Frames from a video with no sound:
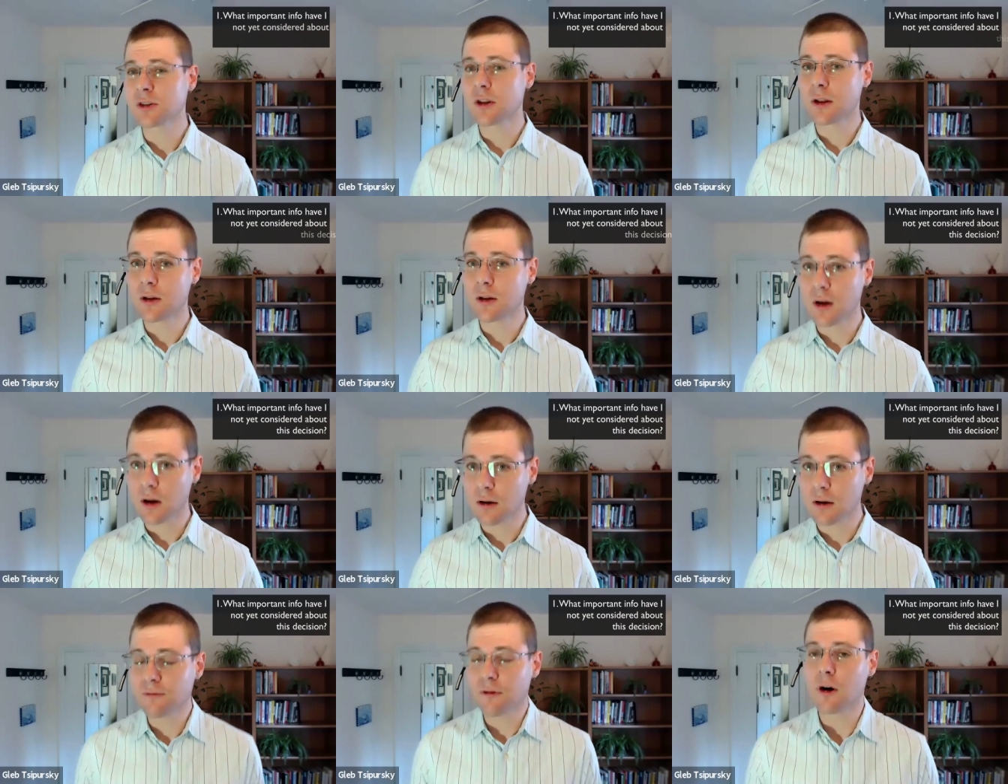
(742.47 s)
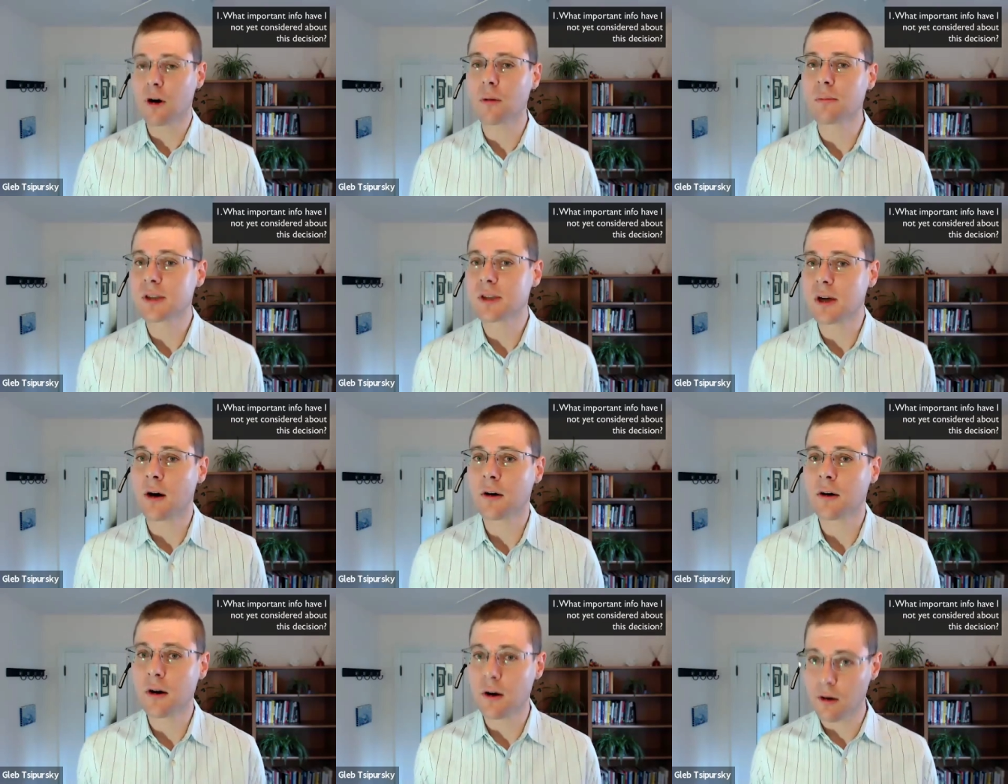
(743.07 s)
that confirms
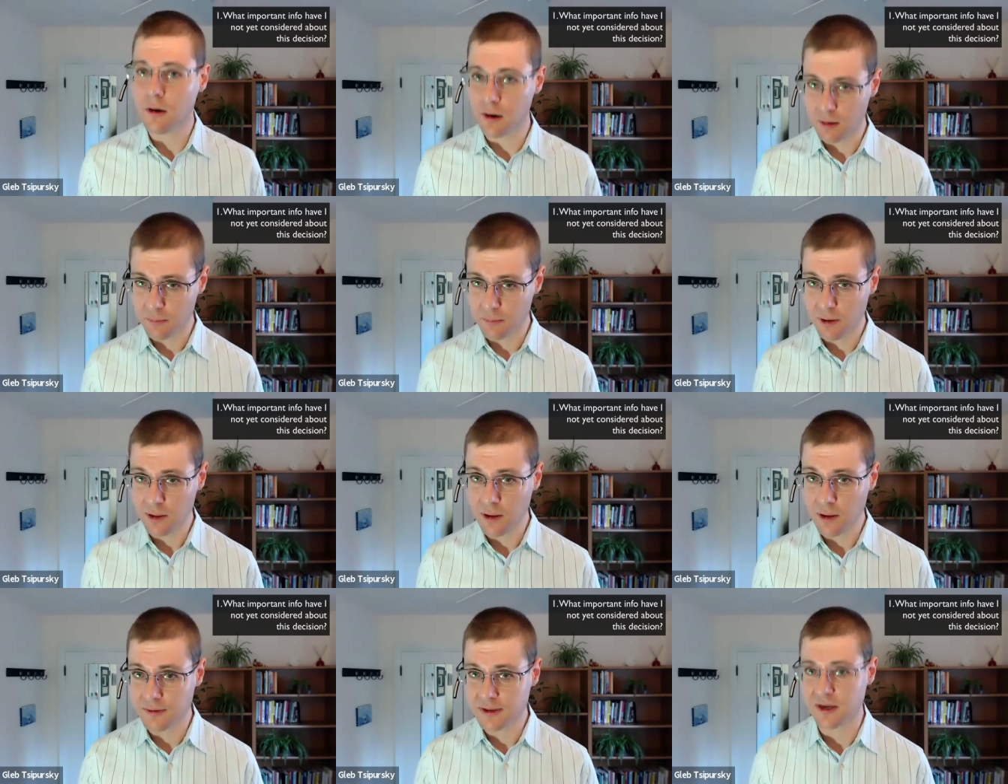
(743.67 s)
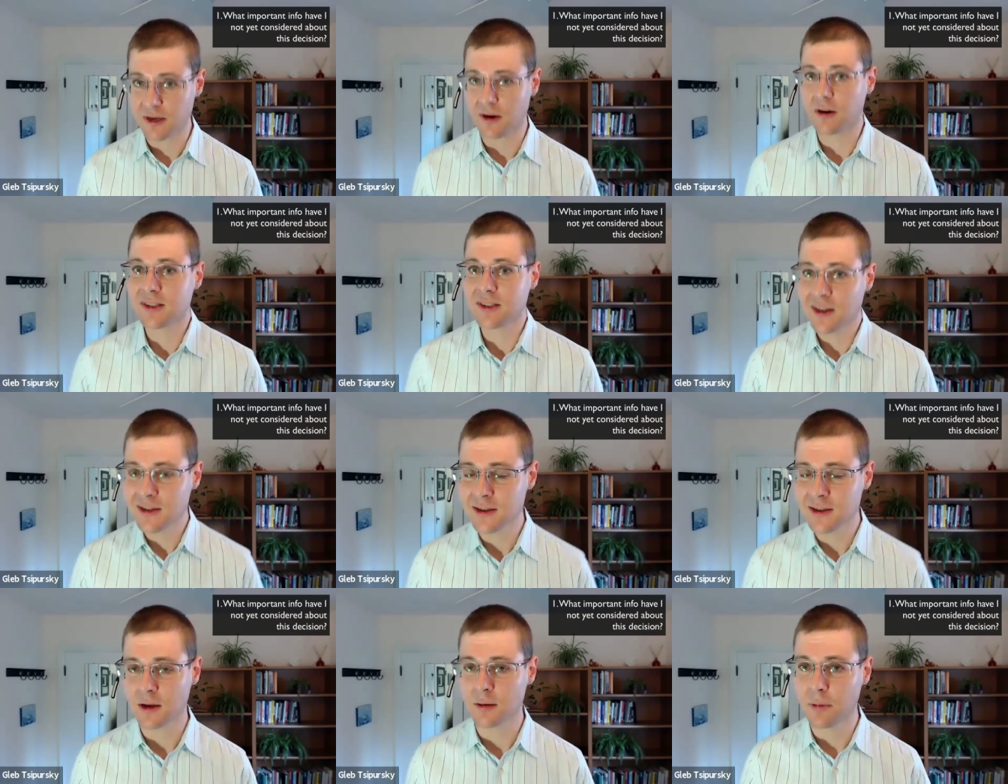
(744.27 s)
our current beliefs, our
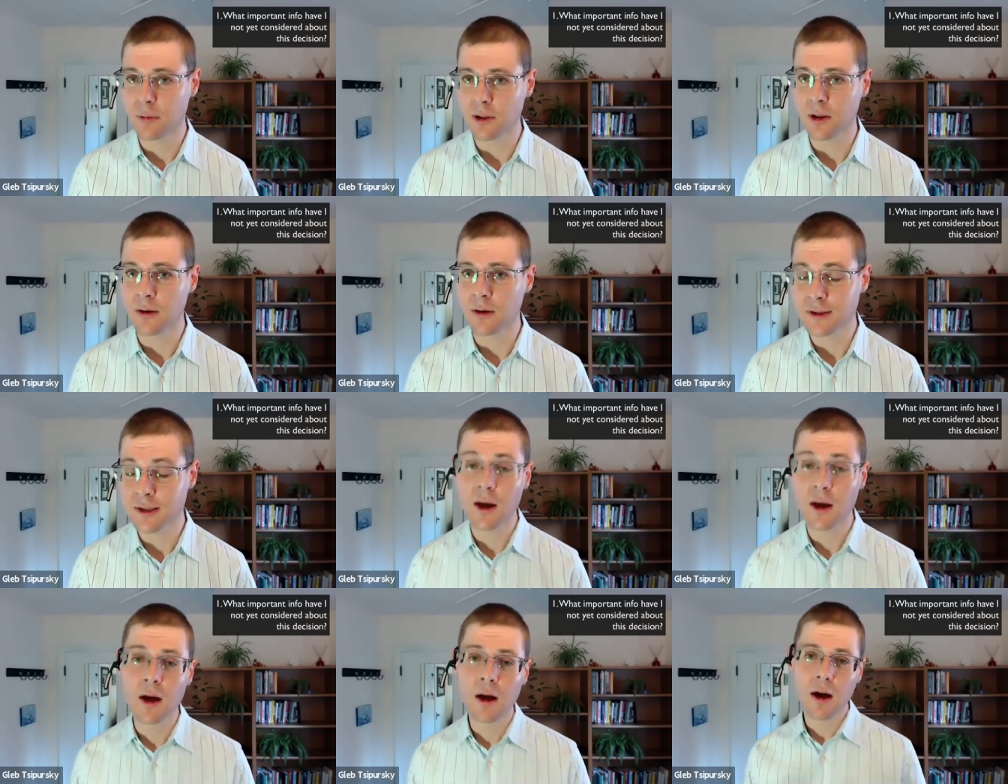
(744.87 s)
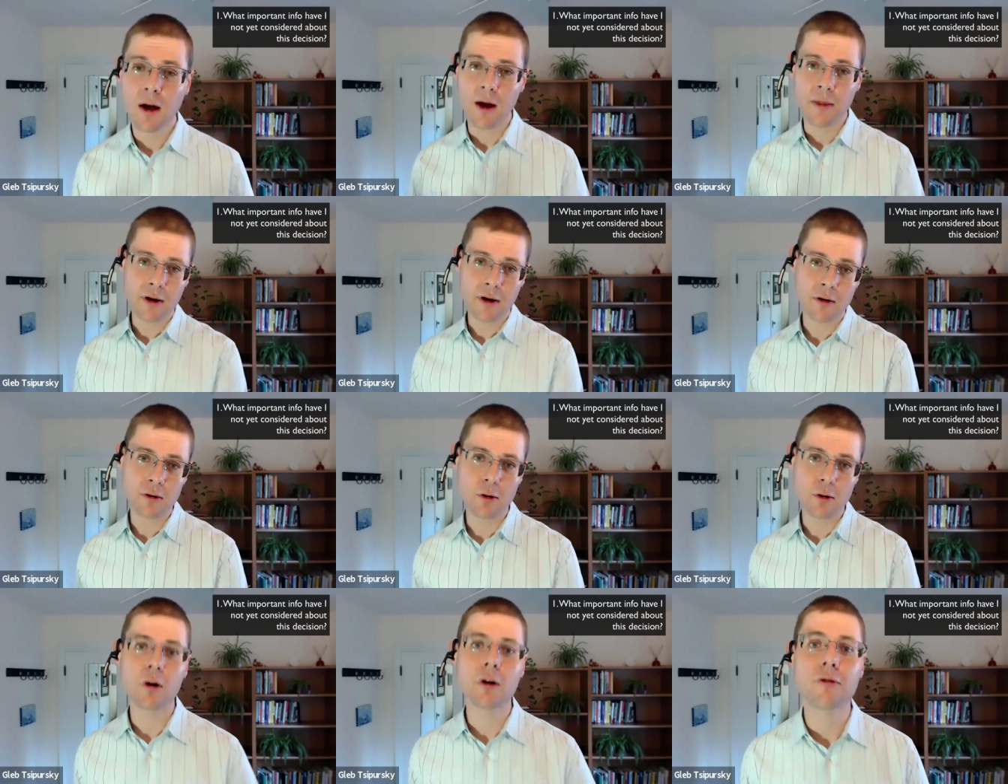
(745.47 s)
existing beliefs, and
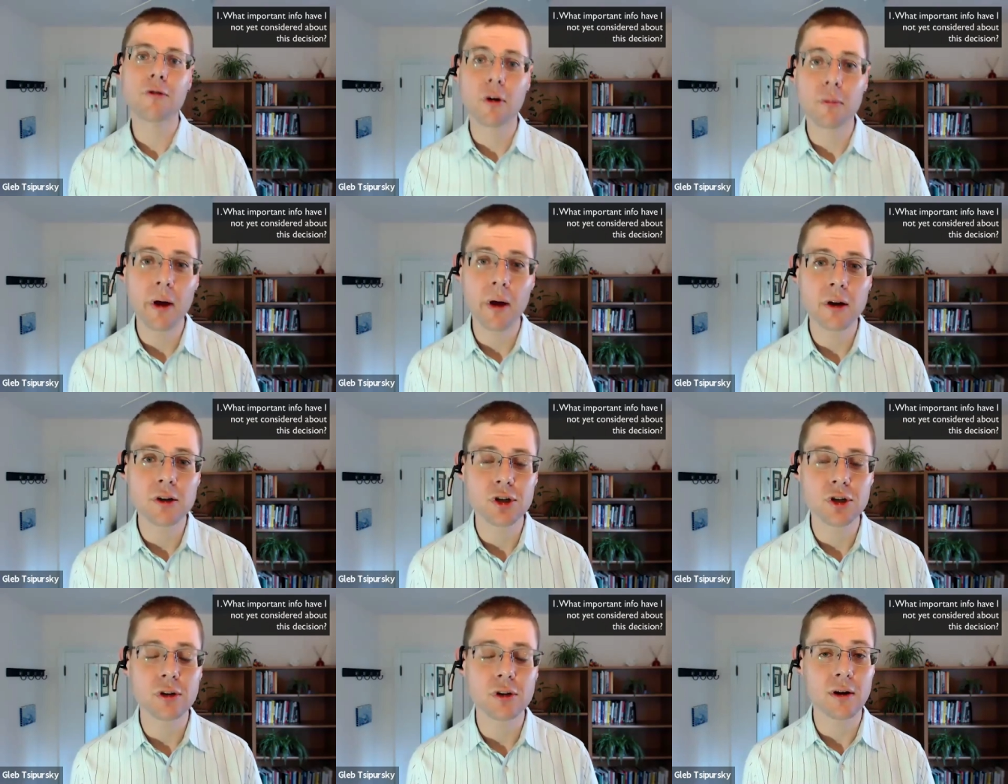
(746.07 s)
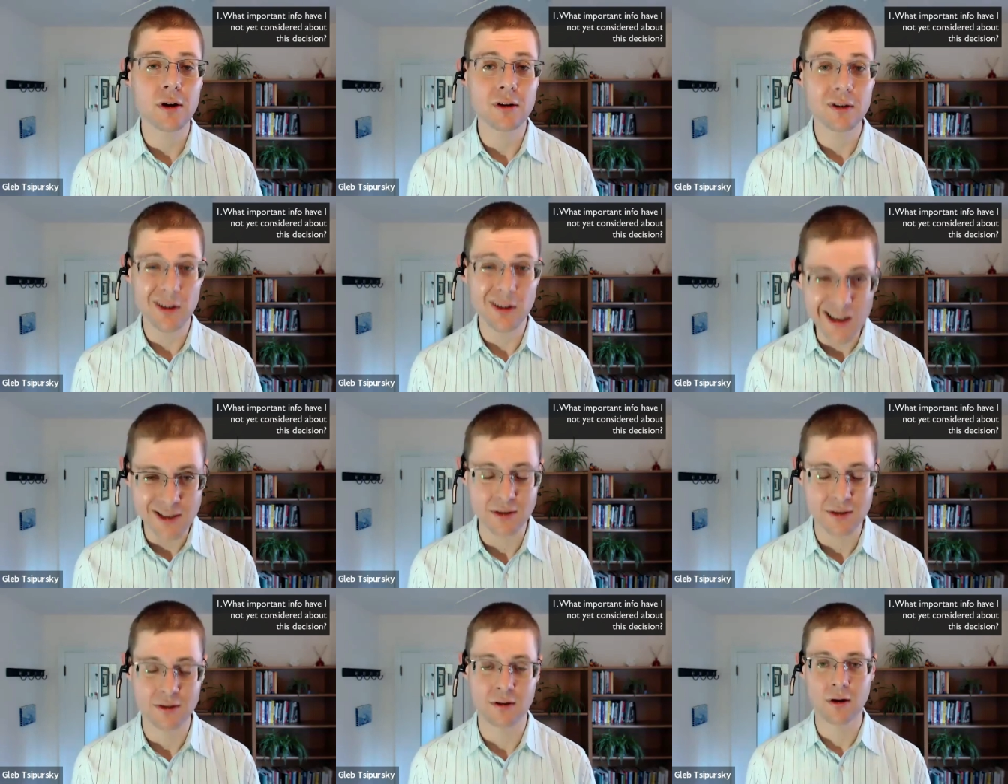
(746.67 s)
ignore information that
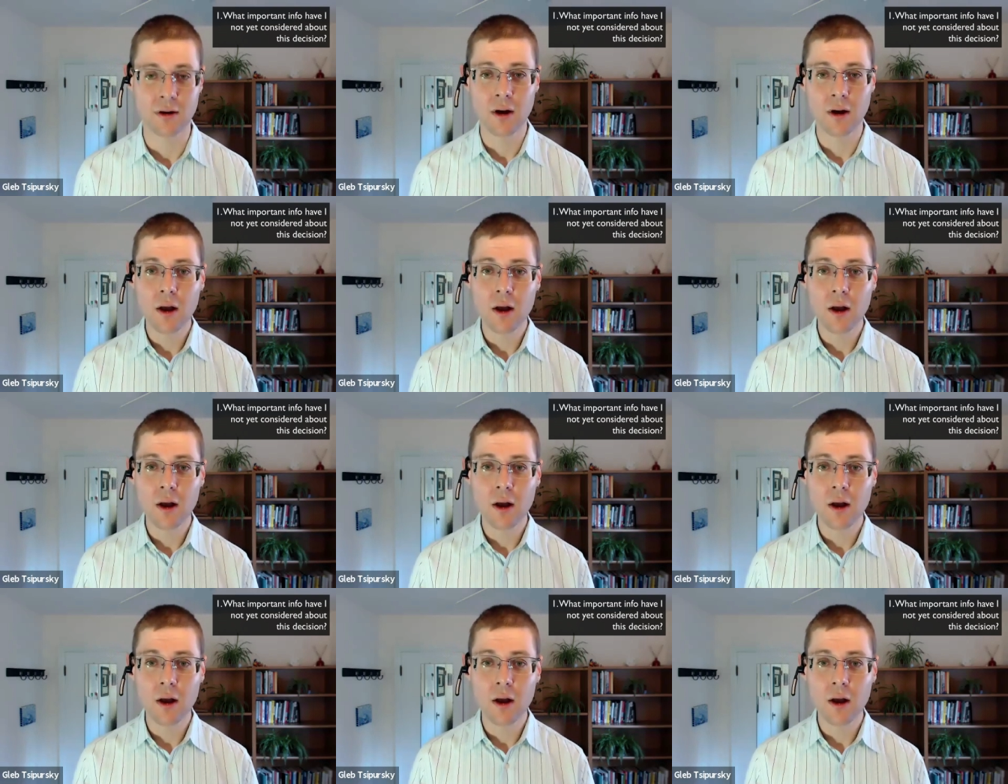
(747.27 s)
doesn't.